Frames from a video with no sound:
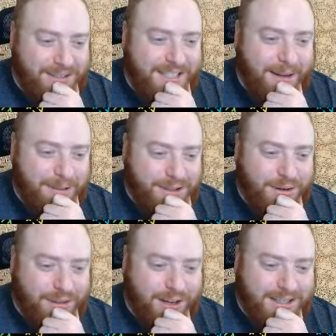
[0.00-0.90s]
Same as
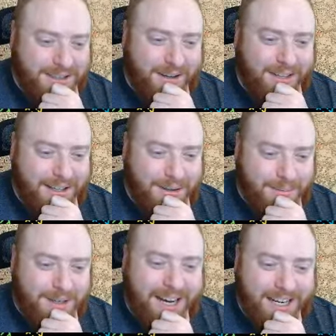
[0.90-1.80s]
your thoughts on the
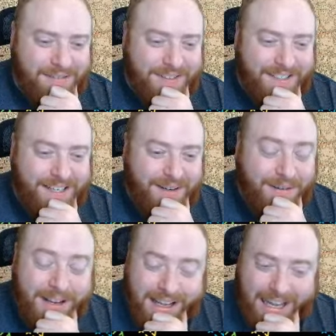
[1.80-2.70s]
Illuminati
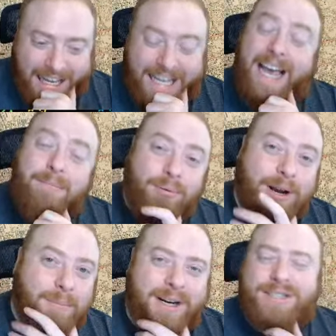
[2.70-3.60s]
video. Yeah,
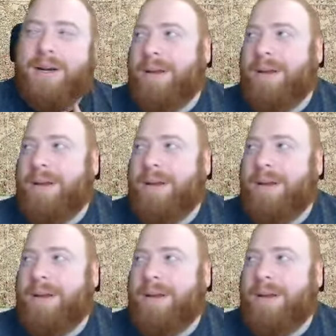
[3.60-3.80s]
pretty much.